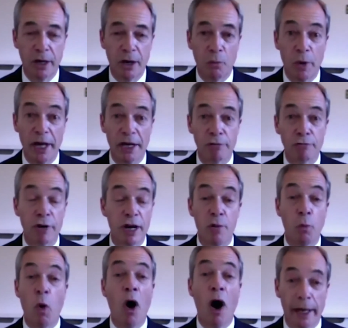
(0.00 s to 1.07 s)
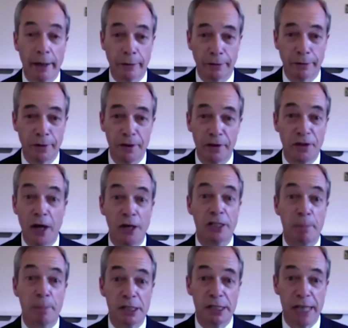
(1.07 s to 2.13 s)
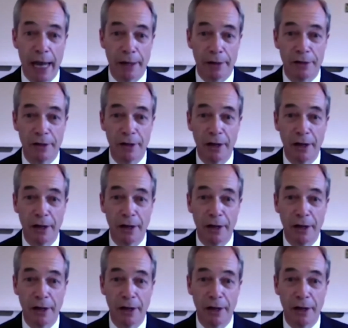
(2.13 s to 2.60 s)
We're going to rewild 30%